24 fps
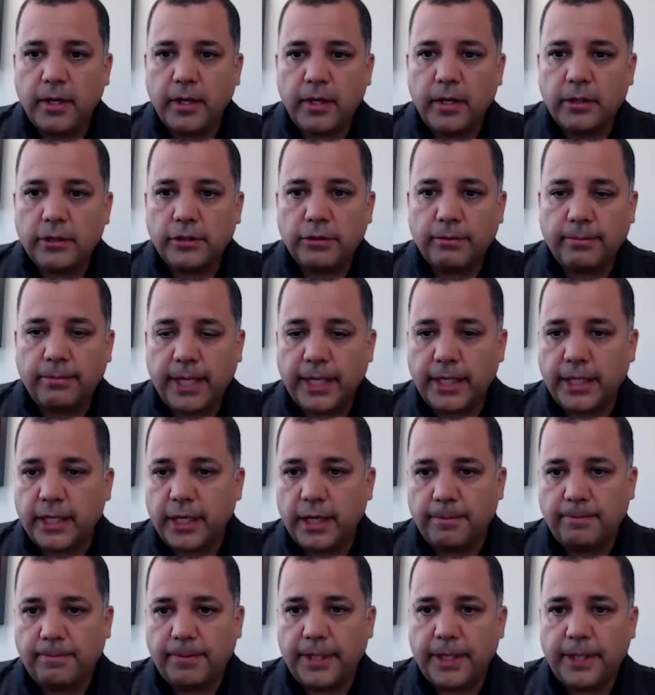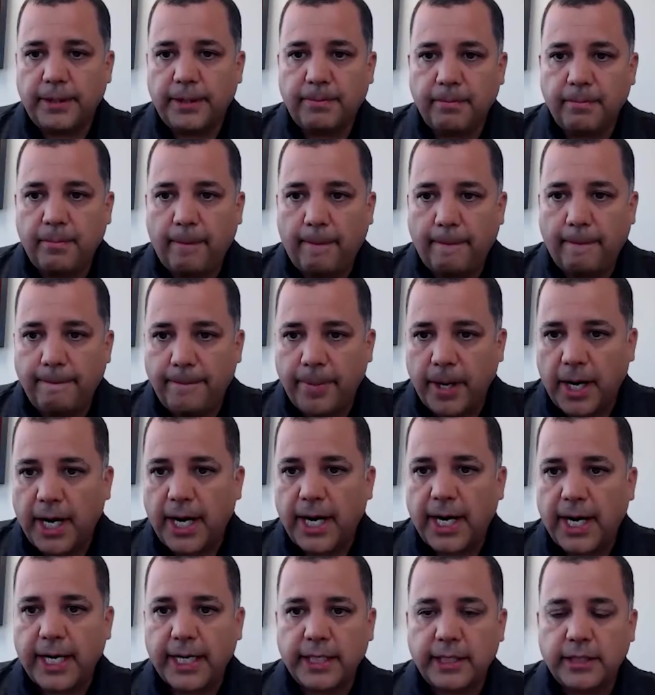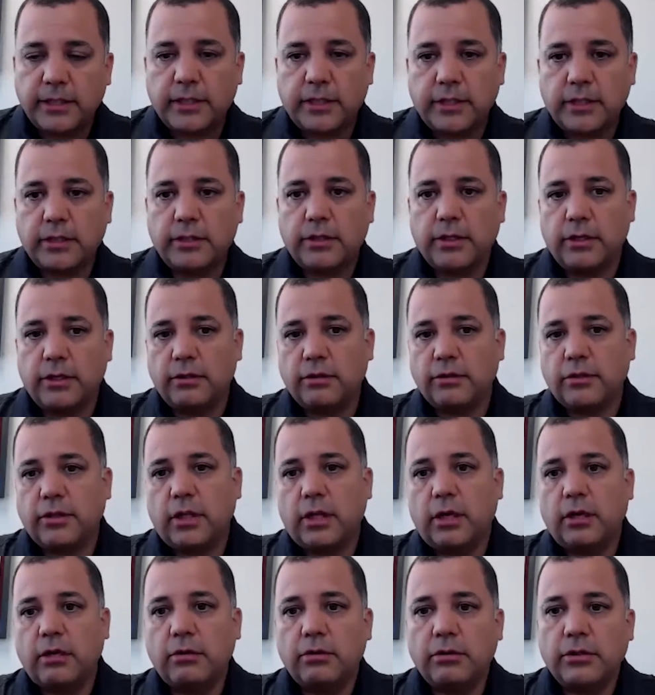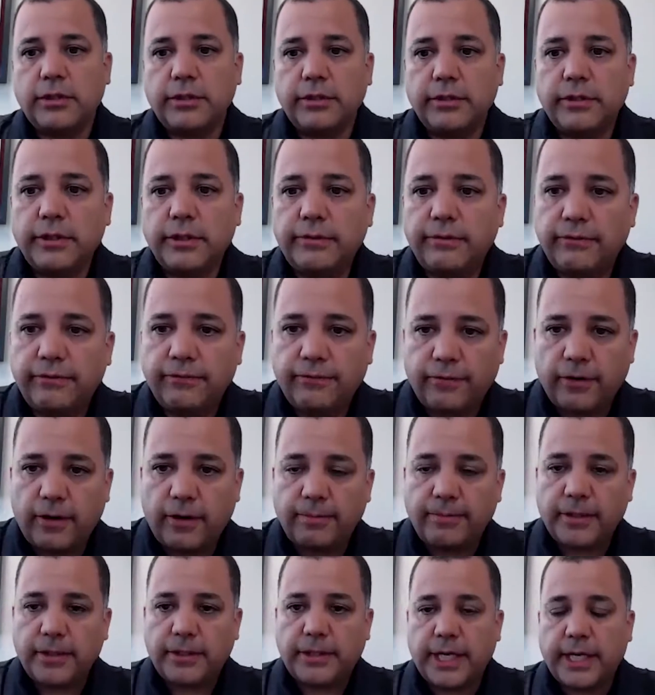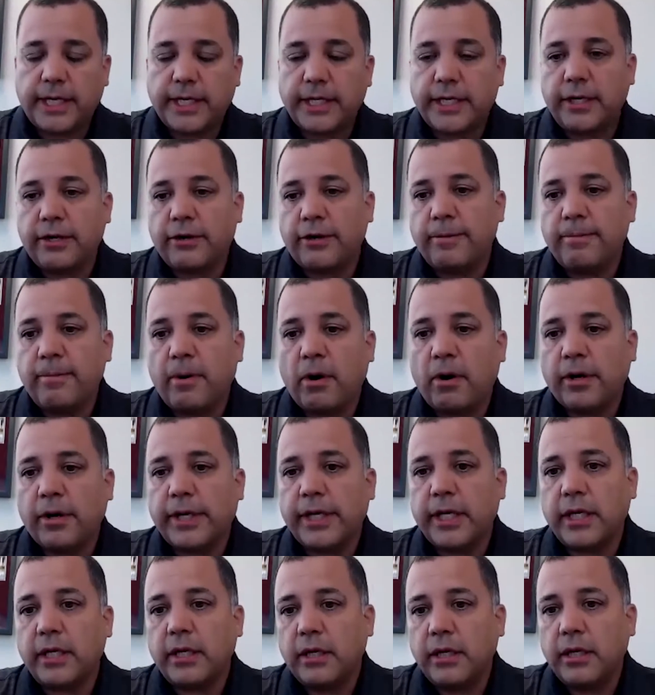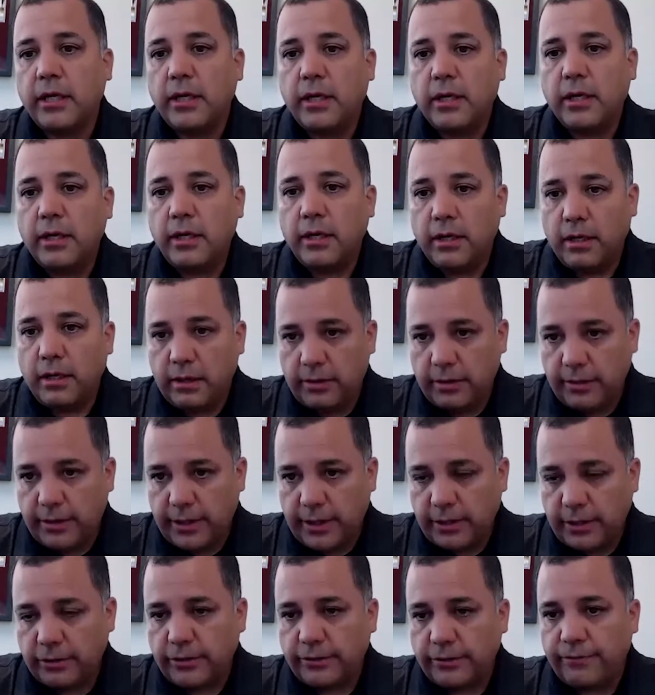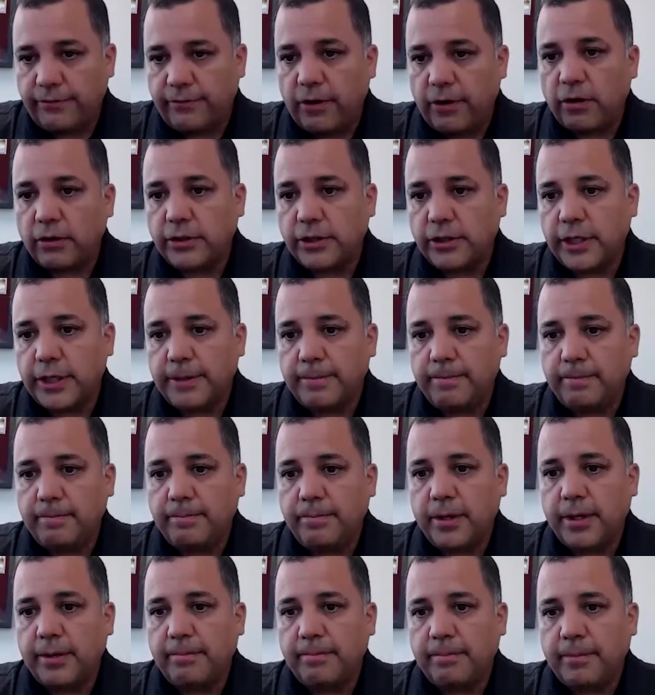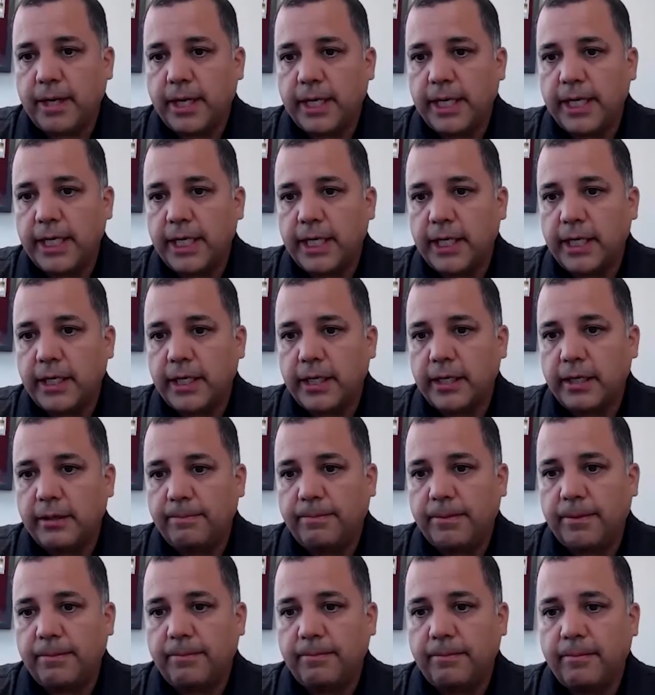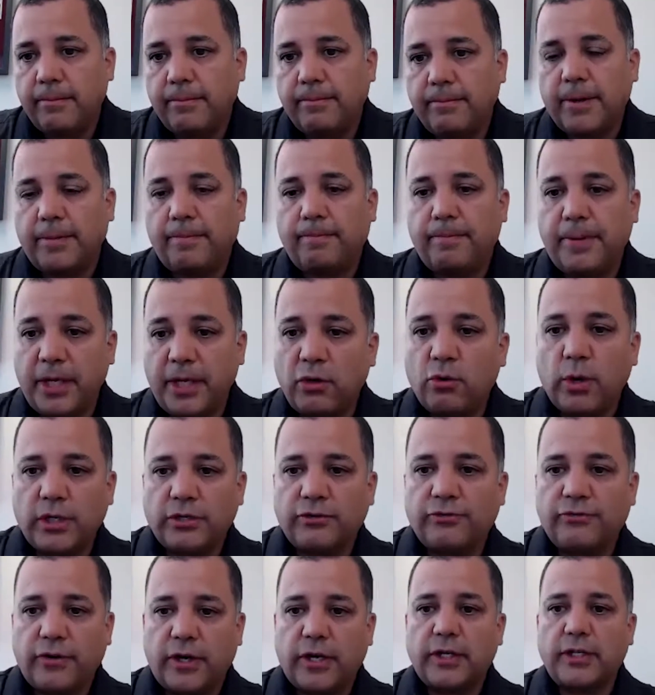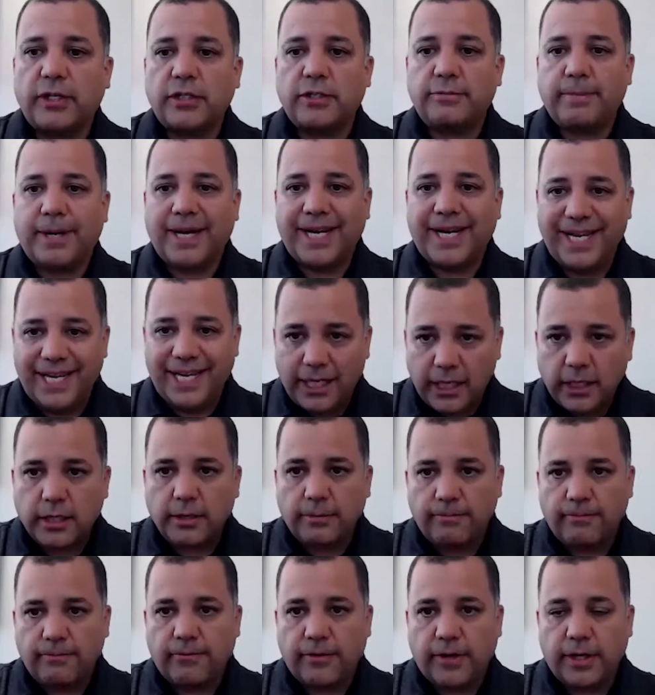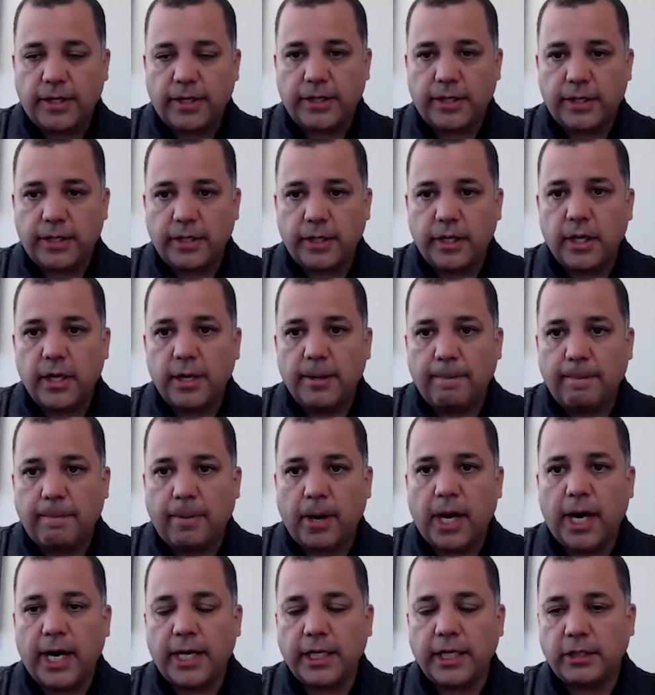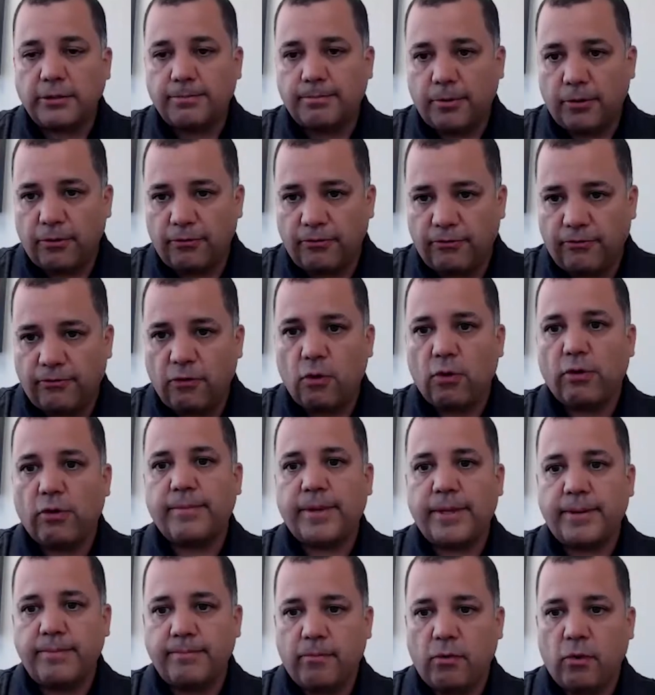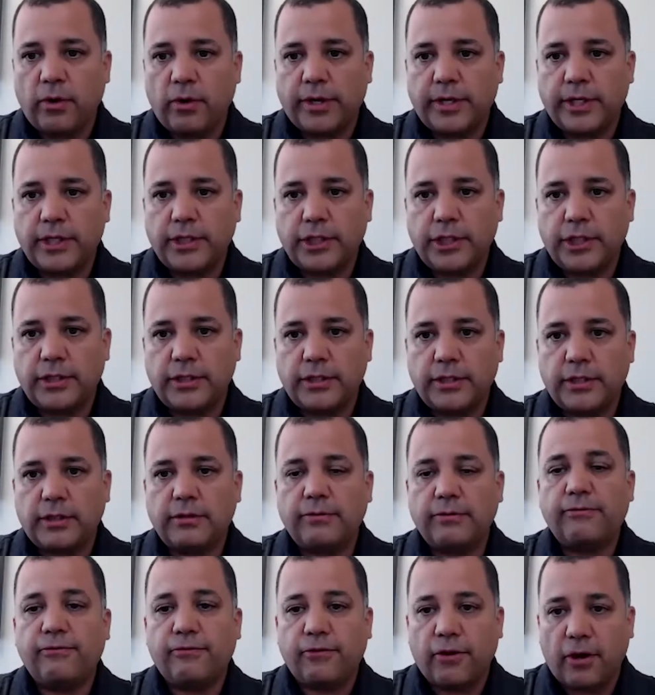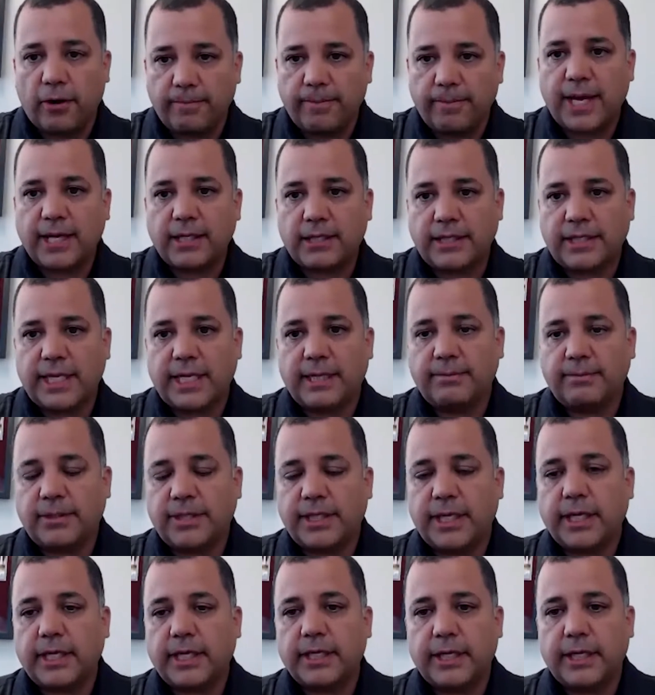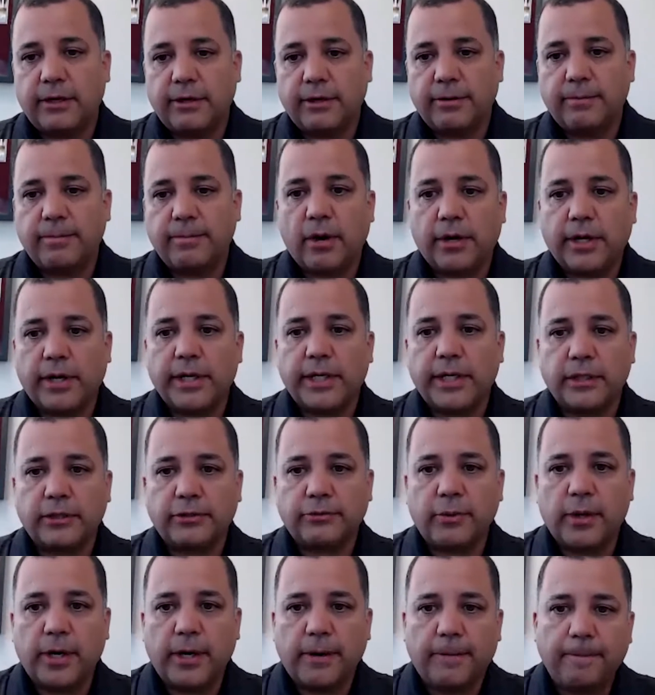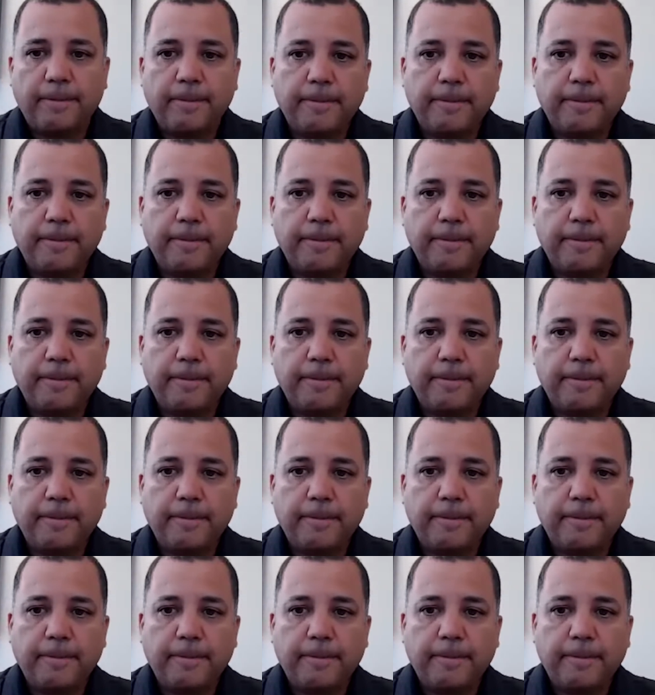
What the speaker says: So my company buys those loans from the secondary market that are defaulted, but Bequest Funds, my income fund, buys performing mortgages from that same secondary market as well.